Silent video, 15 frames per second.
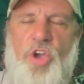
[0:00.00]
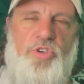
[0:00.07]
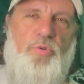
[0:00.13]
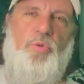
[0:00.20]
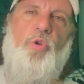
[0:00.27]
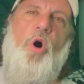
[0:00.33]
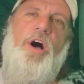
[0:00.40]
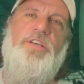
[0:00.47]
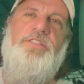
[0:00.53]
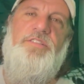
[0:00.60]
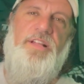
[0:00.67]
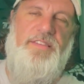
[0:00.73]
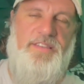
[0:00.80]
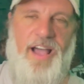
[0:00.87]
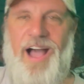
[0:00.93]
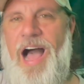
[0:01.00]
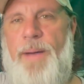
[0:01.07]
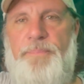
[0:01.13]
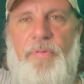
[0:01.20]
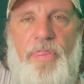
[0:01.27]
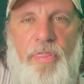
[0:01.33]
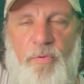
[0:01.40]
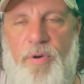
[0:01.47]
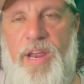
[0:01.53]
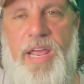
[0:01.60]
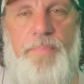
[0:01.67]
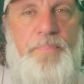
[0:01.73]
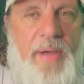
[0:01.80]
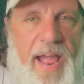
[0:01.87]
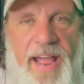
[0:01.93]
You lost the top
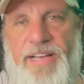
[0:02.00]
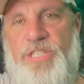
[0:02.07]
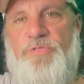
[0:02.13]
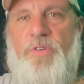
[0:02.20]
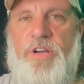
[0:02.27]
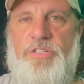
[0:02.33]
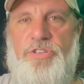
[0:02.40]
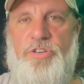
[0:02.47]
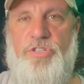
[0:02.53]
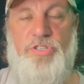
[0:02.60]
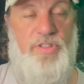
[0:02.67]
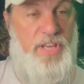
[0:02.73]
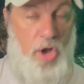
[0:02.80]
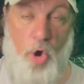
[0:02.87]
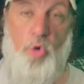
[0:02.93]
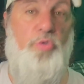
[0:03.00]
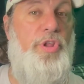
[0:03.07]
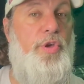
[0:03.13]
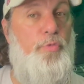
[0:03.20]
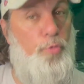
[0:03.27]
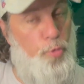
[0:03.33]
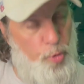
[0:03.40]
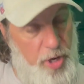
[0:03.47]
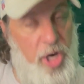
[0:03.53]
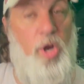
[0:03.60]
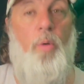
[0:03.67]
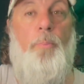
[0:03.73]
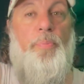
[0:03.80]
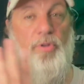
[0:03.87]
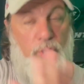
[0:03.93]
three pass rushers, the only
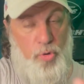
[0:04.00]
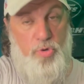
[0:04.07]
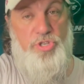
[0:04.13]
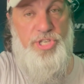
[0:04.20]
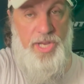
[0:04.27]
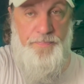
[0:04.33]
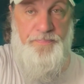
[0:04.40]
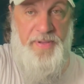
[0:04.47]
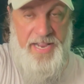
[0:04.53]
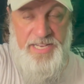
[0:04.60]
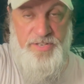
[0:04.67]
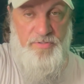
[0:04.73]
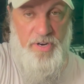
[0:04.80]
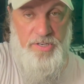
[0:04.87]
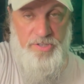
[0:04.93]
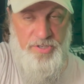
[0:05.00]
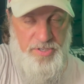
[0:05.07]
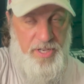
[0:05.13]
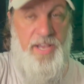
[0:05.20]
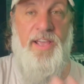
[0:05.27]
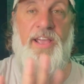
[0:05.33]
real blue chip pass rushers